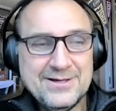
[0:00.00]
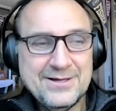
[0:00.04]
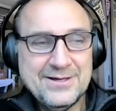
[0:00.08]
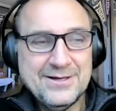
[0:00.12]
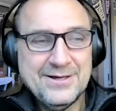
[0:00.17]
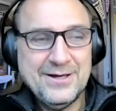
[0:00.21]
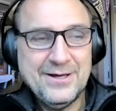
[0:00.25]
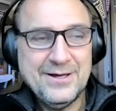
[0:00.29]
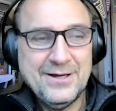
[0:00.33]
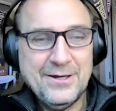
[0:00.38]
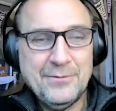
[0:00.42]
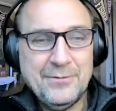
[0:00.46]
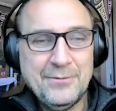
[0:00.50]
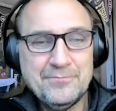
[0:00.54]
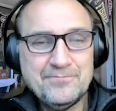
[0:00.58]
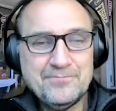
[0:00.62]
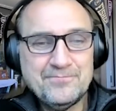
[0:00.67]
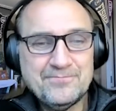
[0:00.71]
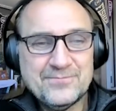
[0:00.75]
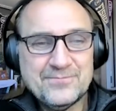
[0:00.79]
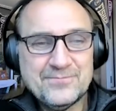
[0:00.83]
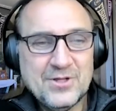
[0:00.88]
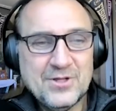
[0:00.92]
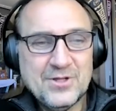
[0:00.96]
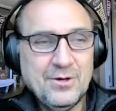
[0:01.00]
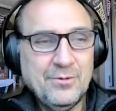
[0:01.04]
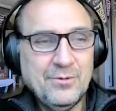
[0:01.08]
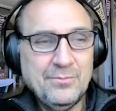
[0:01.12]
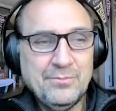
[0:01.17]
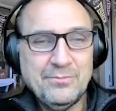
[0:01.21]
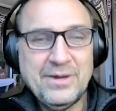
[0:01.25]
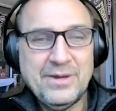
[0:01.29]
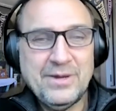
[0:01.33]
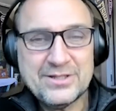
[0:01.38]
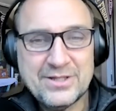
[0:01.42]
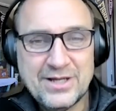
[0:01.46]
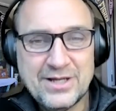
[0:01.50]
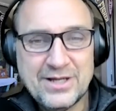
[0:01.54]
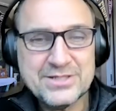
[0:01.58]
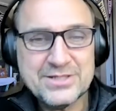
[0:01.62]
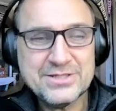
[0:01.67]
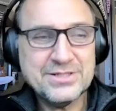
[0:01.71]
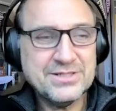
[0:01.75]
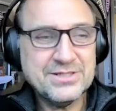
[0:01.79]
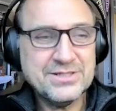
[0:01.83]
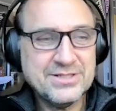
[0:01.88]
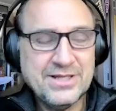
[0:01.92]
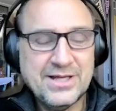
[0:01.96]
Mike
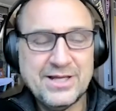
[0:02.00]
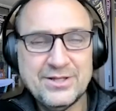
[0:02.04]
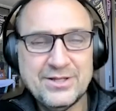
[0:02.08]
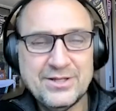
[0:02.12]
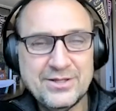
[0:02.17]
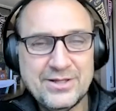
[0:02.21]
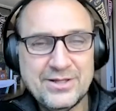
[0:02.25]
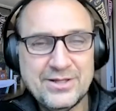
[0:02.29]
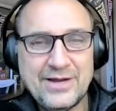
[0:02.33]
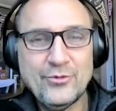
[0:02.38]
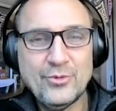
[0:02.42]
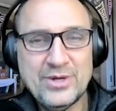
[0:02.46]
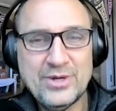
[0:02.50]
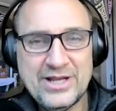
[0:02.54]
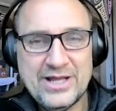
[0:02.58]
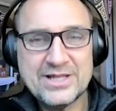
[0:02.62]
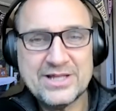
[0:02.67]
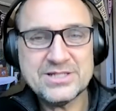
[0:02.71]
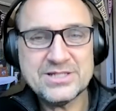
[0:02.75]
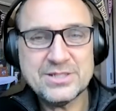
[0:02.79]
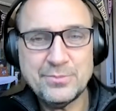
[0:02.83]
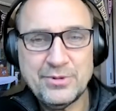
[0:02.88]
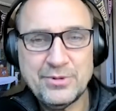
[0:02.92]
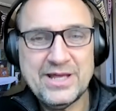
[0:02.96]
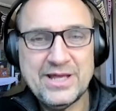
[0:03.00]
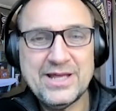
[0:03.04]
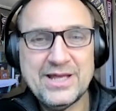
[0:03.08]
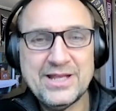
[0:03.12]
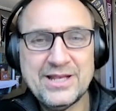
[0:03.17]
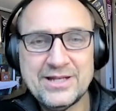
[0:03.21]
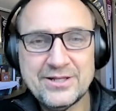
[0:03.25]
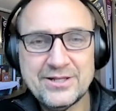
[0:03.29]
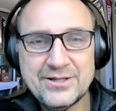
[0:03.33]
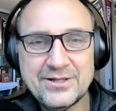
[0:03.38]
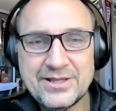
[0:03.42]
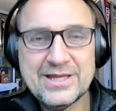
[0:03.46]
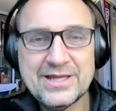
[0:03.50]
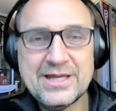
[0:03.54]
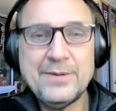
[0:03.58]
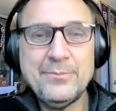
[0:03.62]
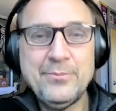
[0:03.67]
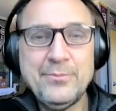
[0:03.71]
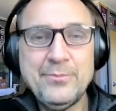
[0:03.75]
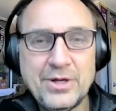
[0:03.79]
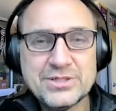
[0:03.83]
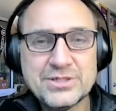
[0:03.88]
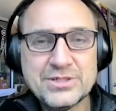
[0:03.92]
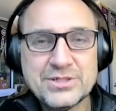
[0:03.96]
Tyson said, everyone has a plan until they get
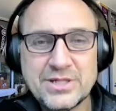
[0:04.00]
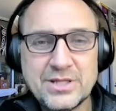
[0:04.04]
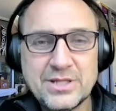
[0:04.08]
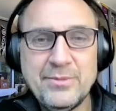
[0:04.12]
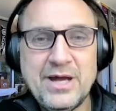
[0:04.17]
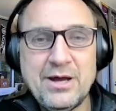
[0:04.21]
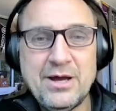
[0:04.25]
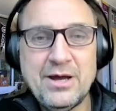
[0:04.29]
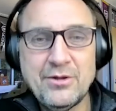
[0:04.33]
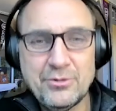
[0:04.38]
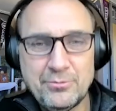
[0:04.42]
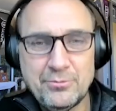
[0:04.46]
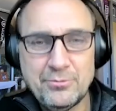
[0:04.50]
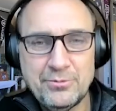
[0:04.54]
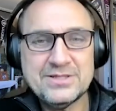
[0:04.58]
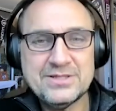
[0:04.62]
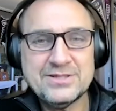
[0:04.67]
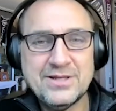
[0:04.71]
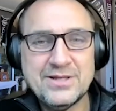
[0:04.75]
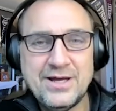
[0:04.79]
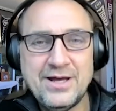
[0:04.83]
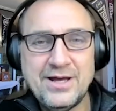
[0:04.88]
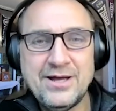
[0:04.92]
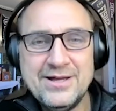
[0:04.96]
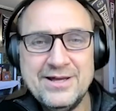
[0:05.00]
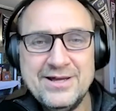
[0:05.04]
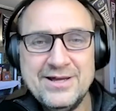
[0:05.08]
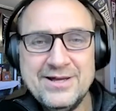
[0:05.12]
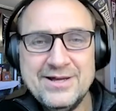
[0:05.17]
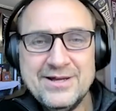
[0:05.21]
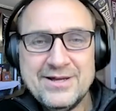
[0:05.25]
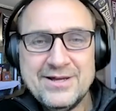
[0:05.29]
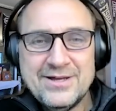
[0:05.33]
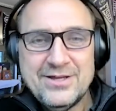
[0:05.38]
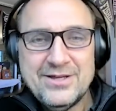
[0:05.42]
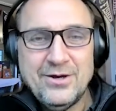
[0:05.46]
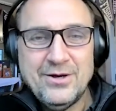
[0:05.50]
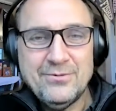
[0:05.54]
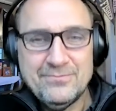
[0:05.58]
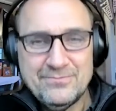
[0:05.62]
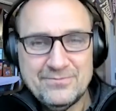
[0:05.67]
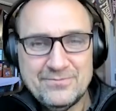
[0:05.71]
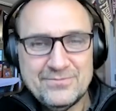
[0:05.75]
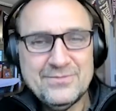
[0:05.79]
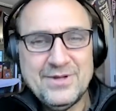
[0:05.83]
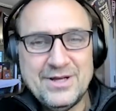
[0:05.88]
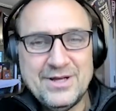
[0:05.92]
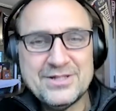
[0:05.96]
punched in the mouth, but
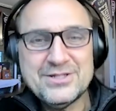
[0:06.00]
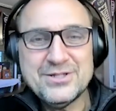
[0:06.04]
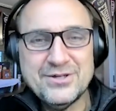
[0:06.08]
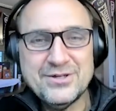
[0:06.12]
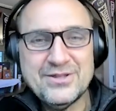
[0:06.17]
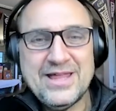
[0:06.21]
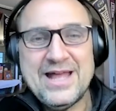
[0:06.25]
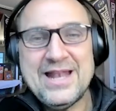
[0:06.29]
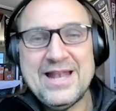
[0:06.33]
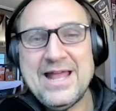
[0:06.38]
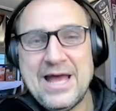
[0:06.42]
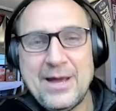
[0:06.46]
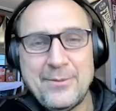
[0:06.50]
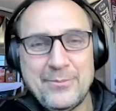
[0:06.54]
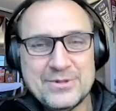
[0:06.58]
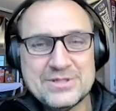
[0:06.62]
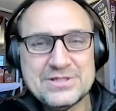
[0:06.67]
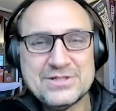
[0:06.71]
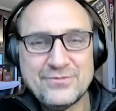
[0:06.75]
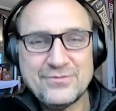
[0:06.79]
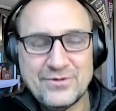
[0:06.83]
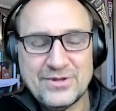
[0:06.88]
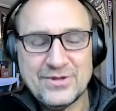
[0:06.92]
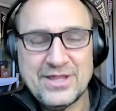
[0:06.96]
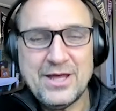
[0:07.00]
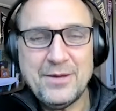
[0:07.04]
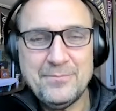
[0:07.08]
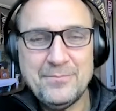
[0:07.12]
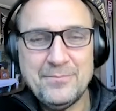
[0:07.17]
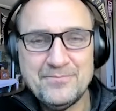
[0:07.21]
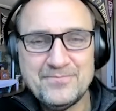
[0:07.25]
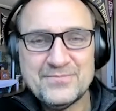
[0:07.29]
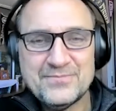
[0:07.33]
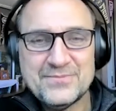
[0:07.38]
until that happens for them.